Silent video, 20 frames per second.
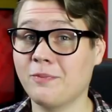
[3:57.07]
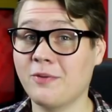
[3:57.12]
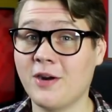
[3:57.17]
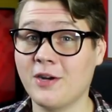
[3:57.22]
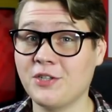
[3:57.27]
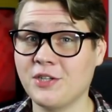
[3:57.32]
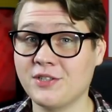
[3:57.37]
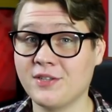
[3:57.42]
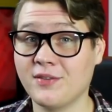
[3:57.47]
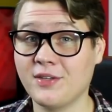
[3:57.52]
of
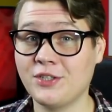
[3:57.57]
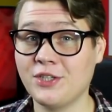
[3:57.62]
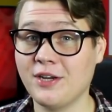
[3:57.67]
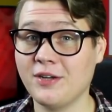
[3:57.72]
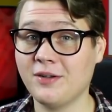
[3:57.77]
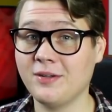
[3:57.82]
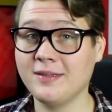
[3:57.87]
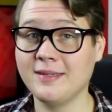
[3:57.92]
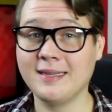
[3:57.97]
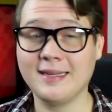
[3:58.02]
projects on the
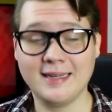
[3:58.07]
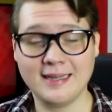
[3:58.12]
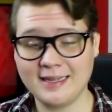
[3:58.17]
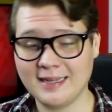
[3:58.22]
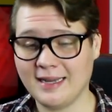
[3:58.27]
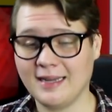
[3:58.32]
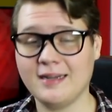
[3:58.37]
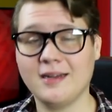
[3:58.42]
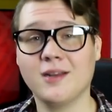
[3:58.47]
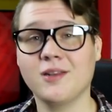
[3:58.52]
channel,
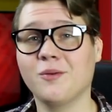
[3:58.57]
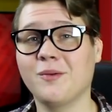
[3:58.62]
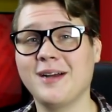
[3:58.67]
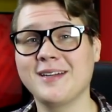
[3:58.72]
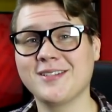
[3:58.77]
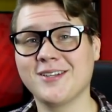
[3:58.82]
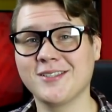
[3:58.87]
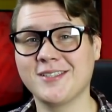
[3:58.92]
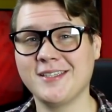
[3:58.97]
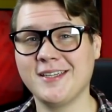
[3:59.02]
and
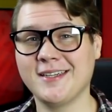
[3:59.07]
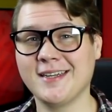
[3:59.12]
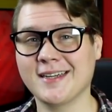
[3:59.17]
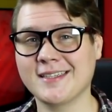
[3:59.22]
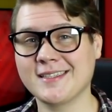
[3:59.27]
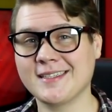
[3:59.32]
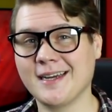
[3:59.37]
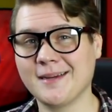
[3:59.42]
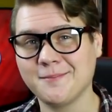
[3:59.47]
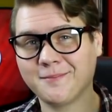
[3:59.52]
otherwise, I'll see you
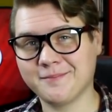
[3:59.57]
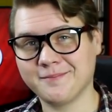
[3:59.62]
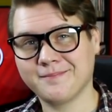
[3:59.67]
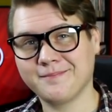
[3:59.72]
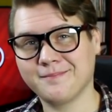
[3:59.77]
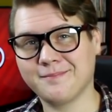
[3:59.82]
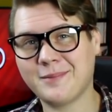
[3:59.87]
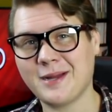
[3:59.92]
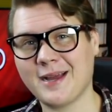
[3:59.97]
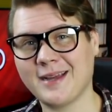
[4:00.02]
next time.
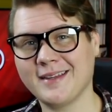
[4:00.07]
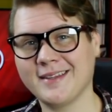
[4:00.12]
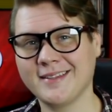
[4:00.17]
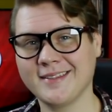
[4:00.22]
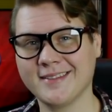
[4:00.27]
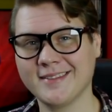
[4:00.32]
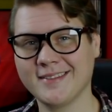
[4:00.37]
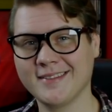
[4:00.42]
Bye!